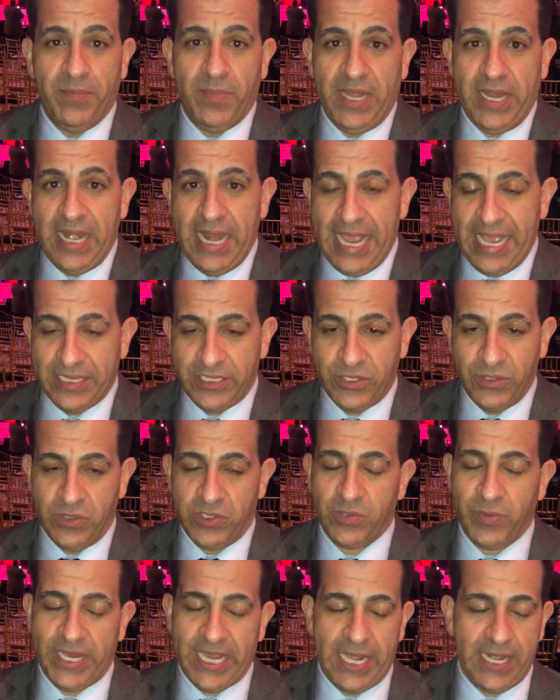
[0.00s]
but as soon
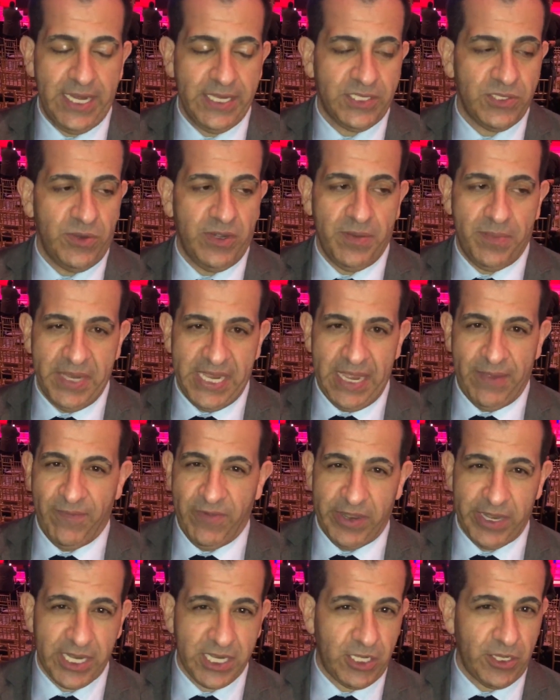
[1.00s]
as we got into it, it became
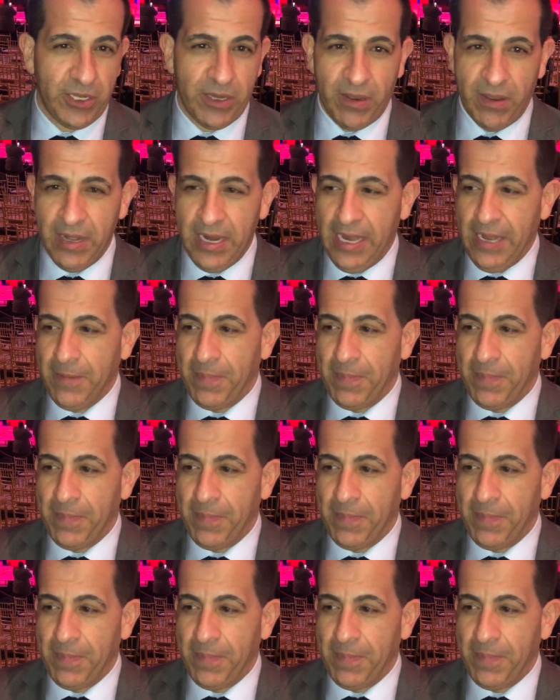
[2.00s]
very clear